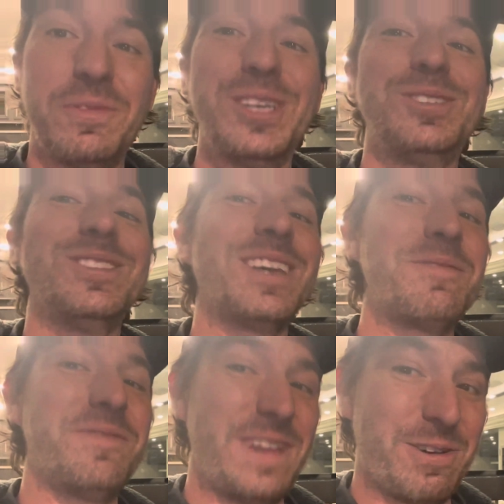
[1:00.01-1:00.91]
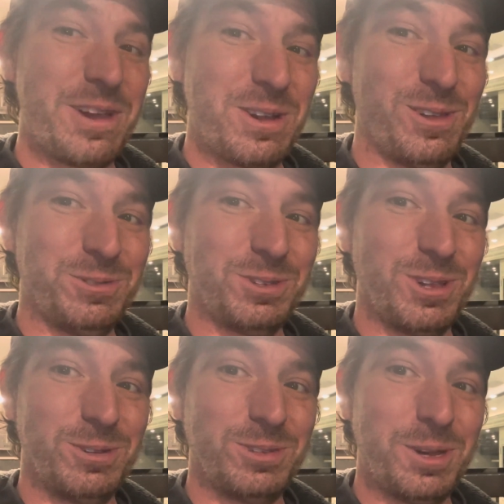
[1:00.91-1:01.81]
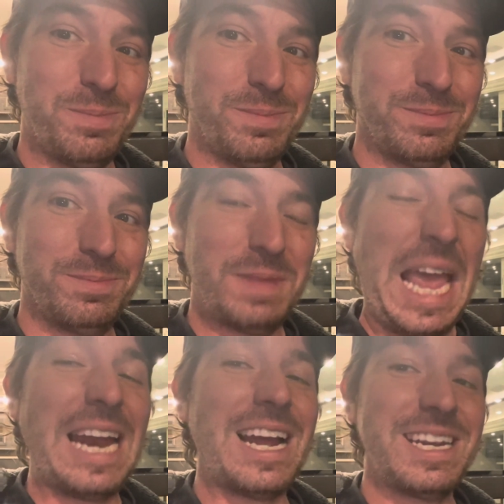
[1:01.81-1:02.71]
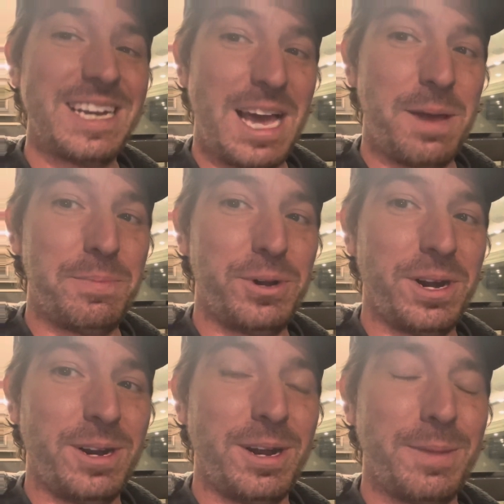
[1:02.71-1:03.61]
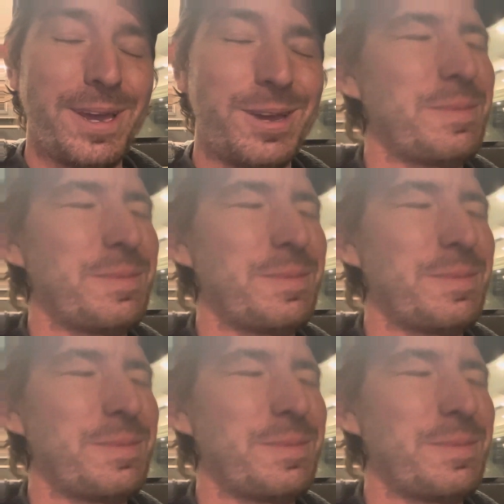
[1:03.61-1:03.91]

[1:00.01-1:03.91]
This is a very close close-up, and I did not put on any makeup.